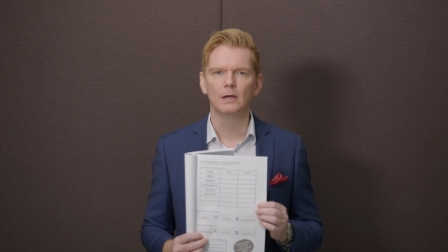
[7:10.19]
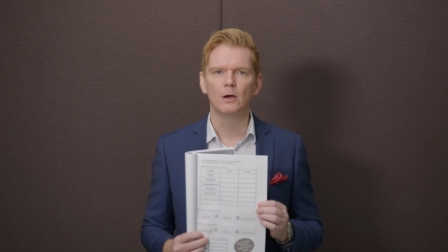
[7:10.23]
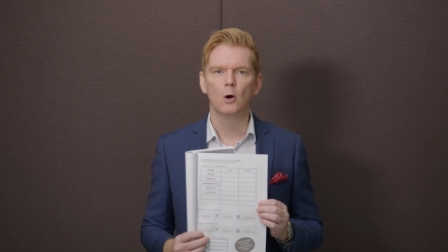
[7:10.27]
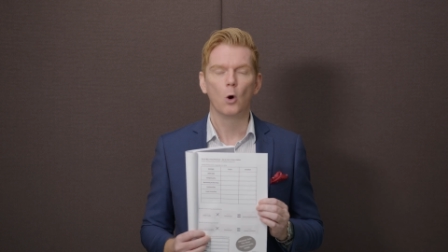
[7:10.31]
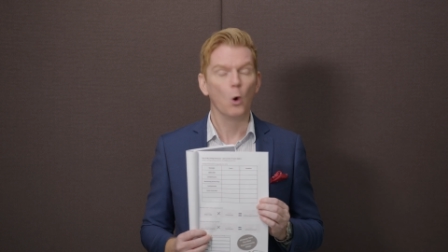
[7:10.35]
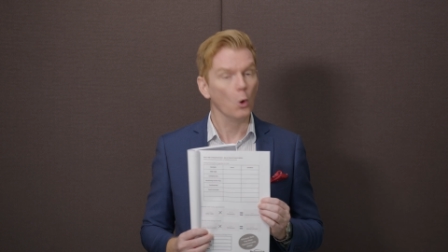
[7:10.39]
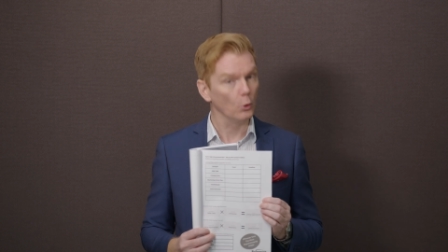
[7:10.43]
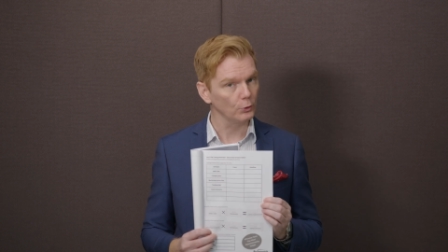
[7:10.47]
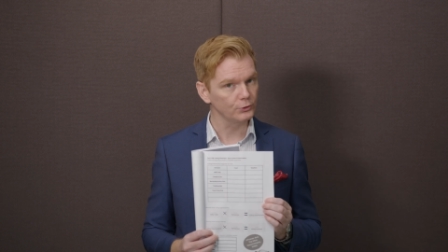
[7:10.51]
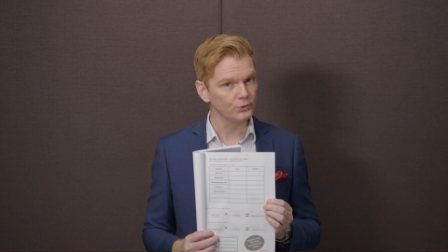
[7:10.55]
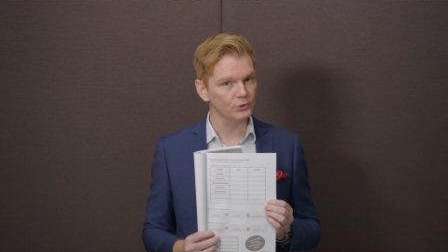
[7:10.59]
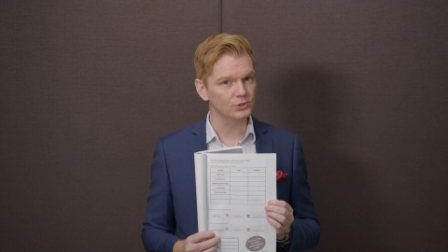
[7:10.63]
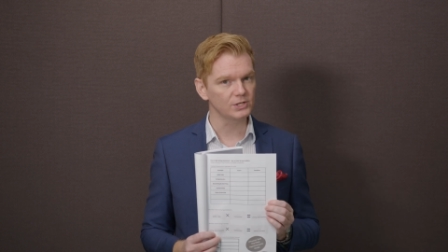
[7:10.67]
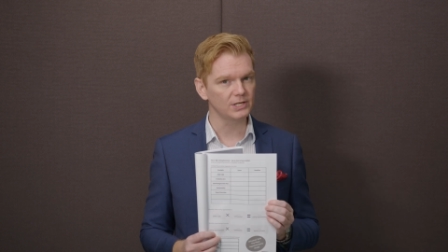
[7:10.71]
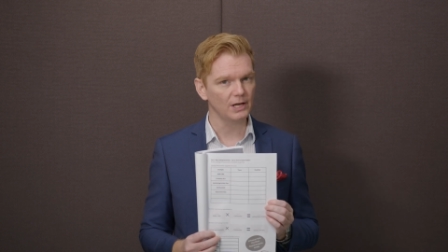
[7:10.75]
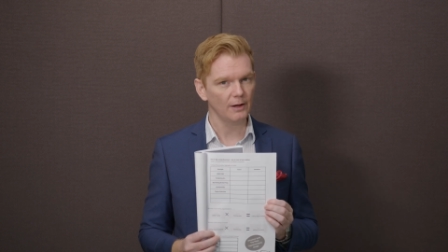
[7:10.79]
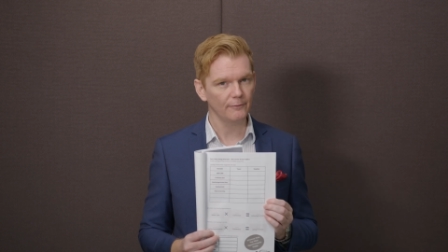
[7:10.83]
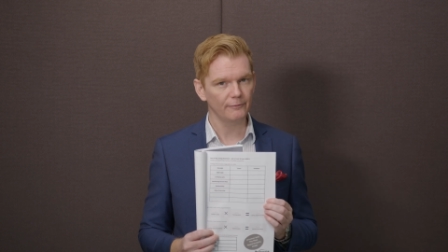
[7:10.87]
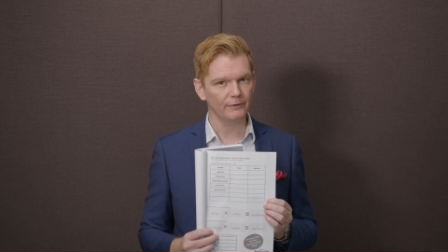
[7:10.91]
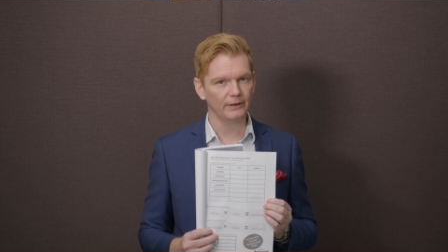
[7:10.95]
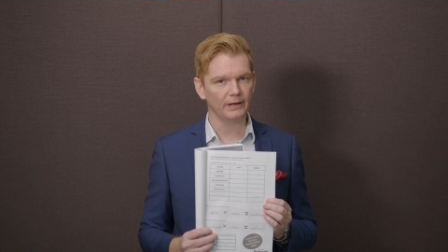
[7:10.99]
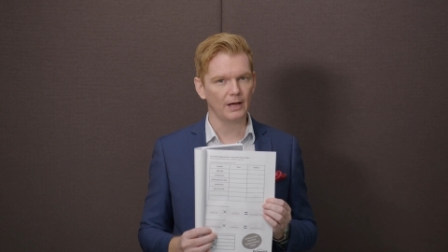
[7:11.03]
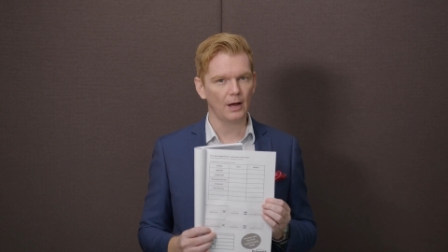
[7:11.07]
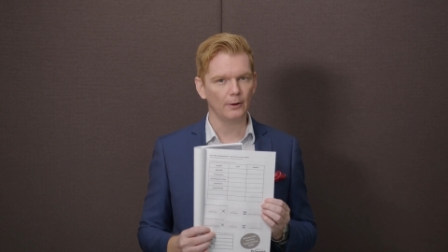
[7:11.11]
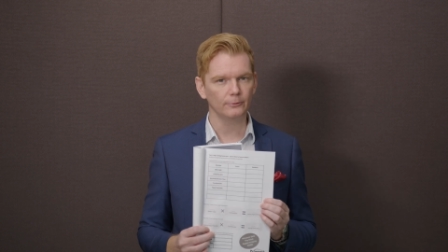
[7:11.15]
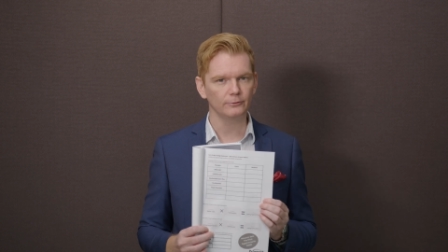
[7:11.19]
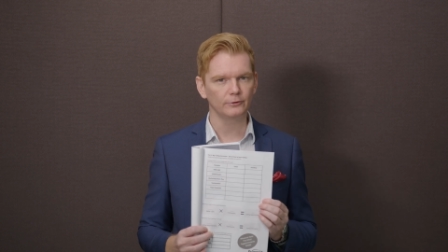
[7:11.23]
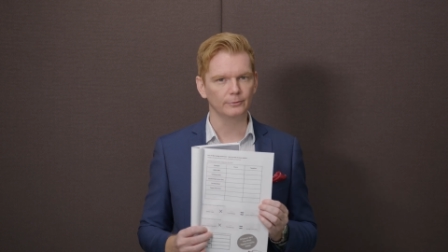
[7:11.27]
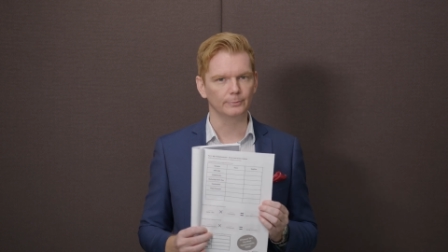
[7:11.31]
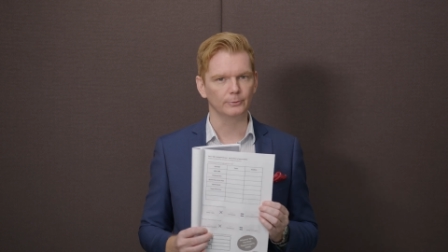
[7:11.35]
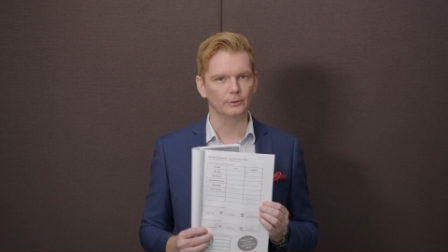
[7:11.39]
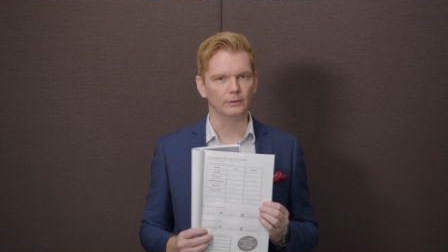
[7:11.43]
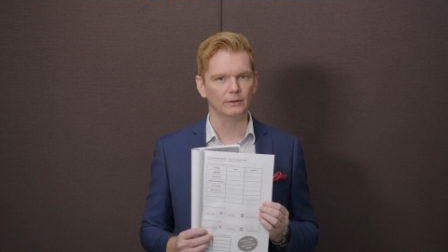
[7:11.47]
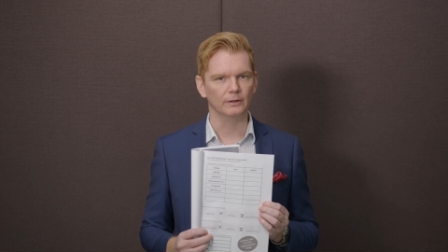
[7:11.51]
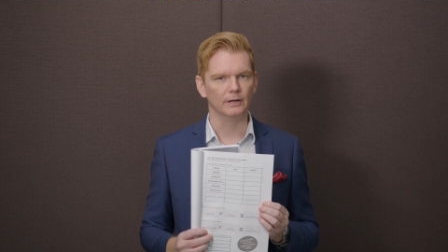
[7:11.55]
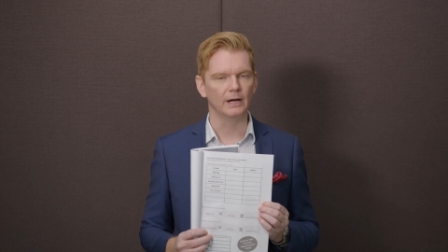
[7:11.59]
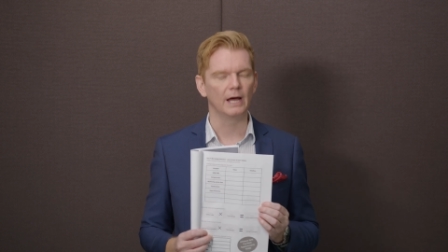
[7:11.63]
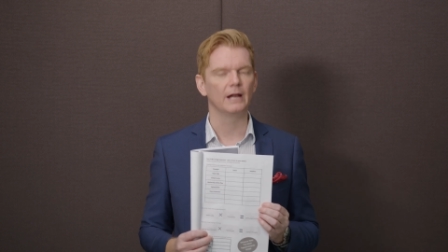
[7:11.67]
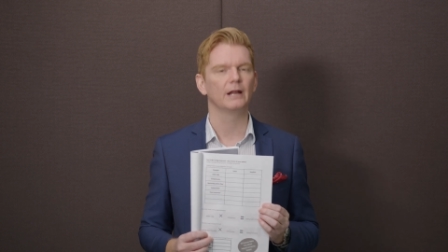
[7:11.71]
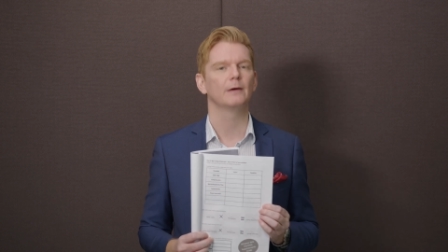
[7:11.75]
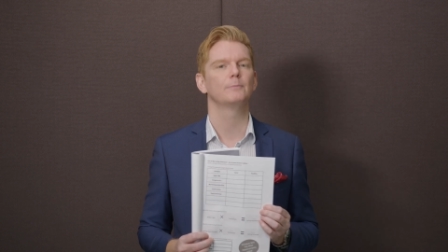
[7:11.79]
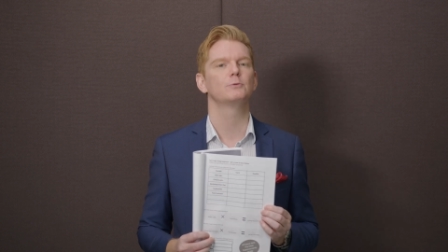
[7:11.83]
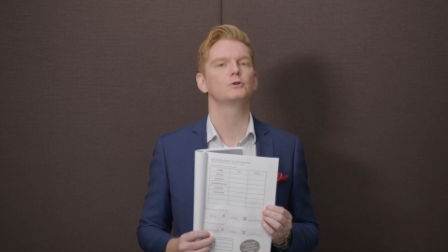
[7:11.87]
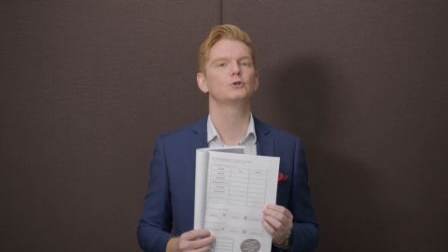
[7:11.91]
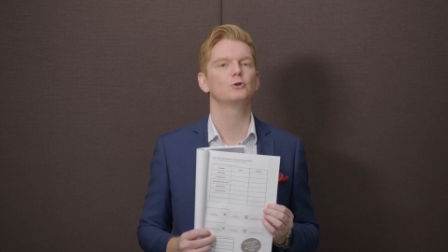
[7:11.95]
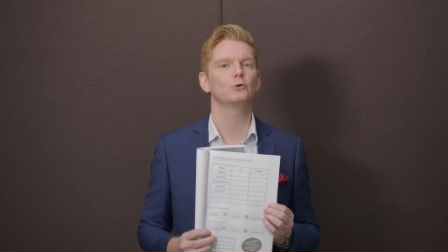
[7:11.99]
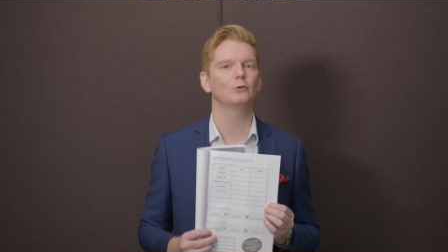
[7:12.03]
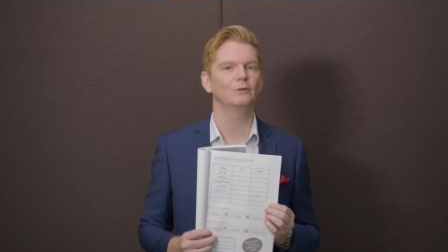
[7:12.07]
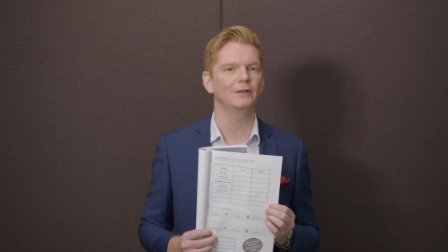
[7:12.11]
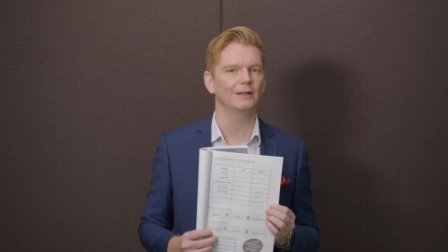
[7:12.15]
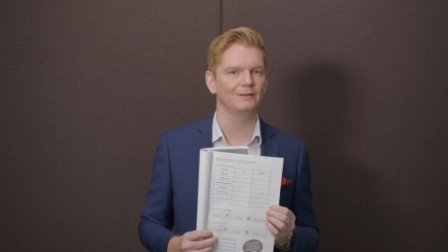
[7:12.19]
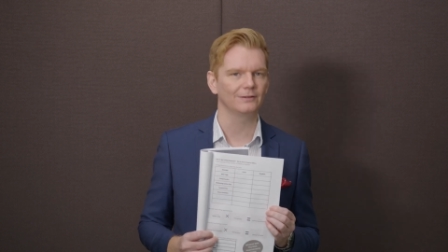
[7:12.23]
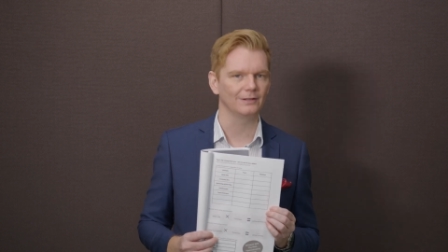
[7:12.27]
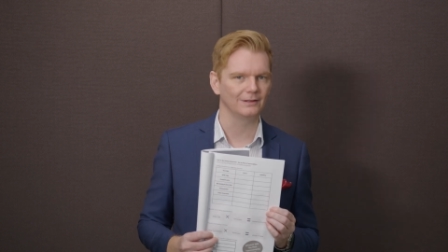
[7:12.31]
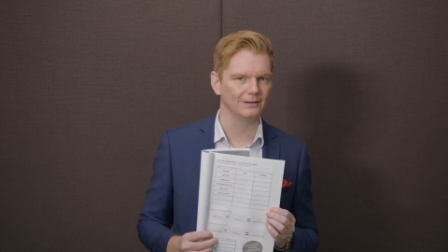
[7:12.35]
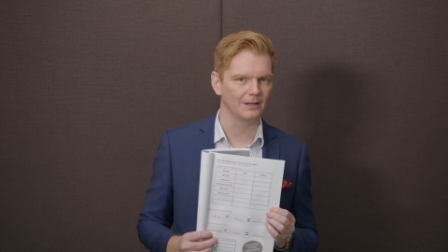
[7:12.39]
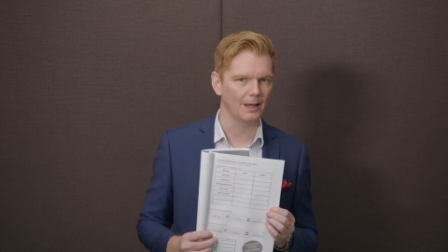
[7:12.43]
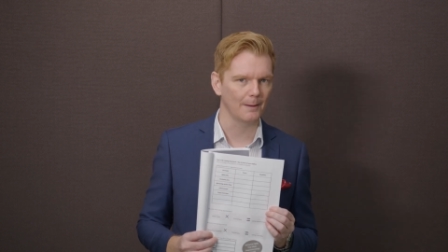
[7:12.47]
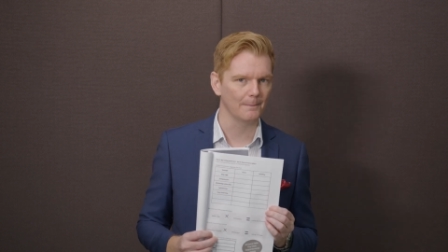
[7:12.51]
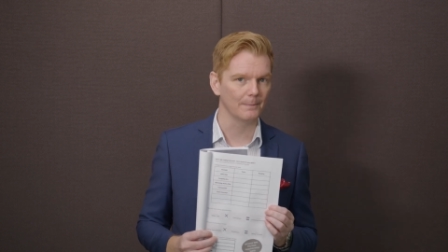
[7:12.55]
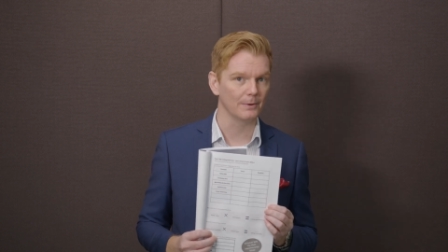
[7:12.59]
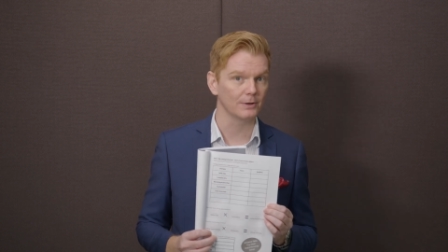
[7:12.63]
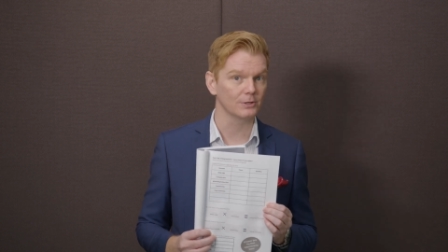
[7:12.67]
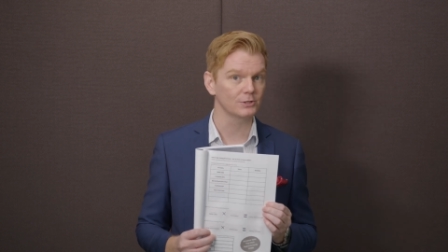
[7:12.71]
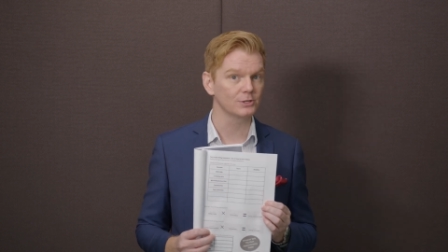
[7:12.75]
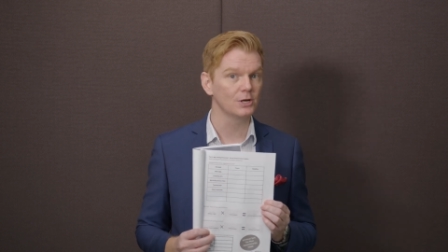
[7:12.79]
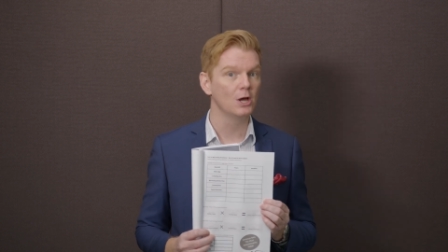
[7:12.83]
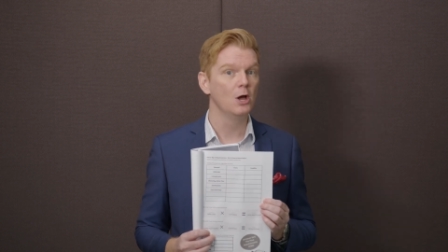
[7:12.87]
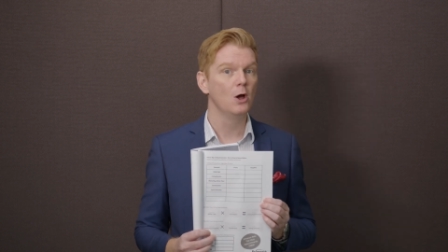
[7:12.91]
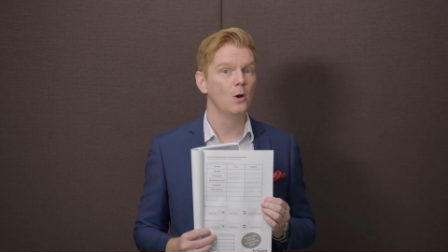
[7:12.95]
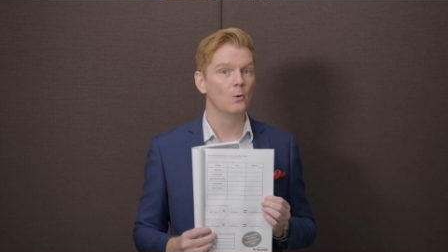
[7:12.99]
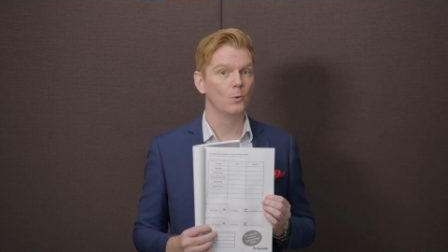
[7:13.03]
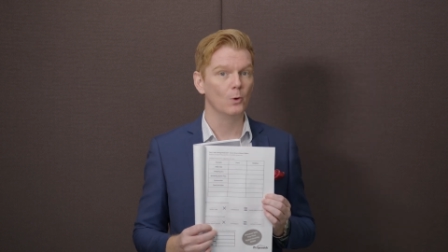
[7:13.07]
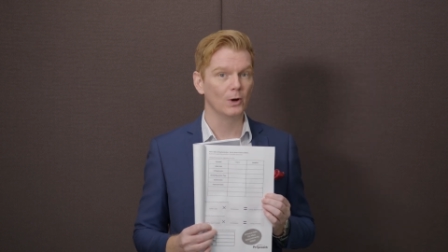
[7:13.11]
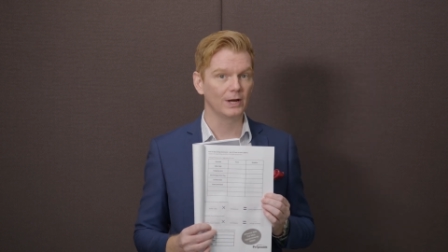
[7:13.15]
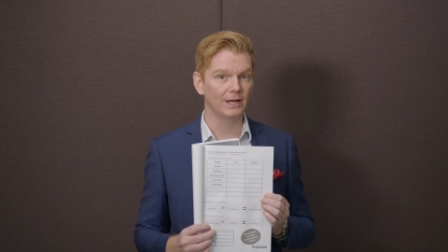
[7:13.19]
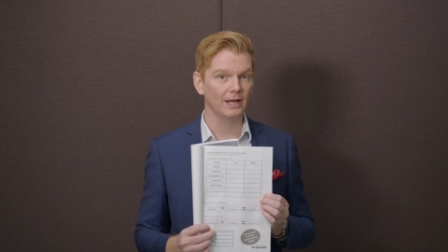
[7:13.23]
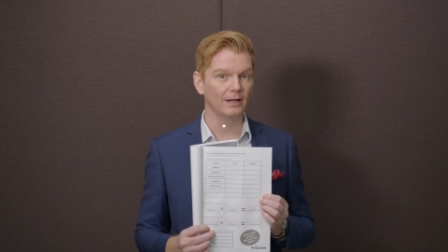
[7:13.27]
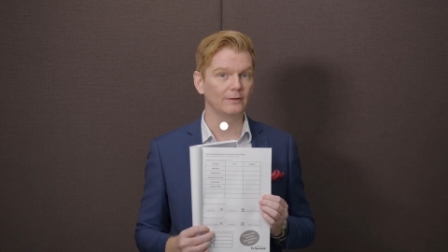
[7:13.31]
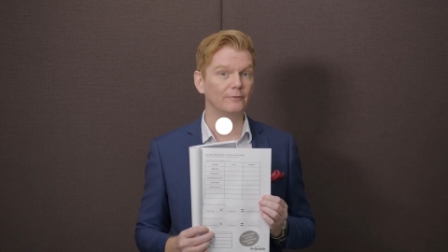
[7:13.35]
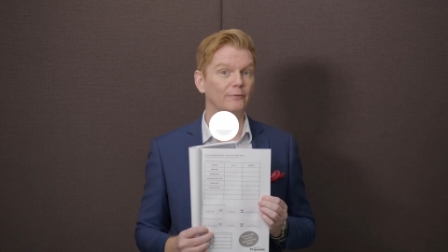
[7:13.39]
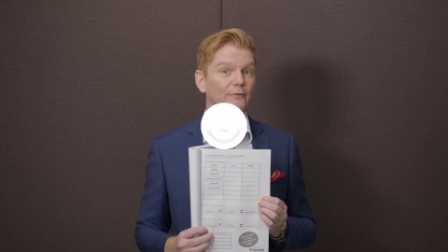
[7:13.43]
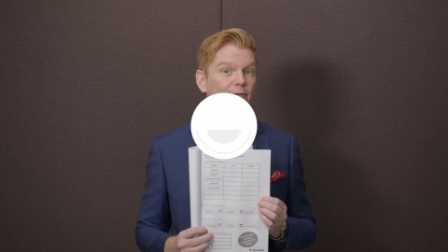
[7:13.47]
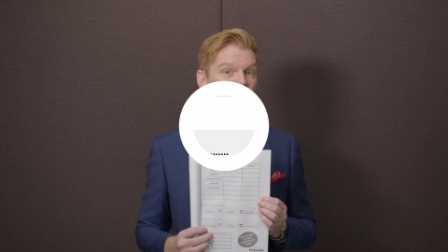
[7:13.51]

hold yourself accountable, and I'm sure that the numbers will get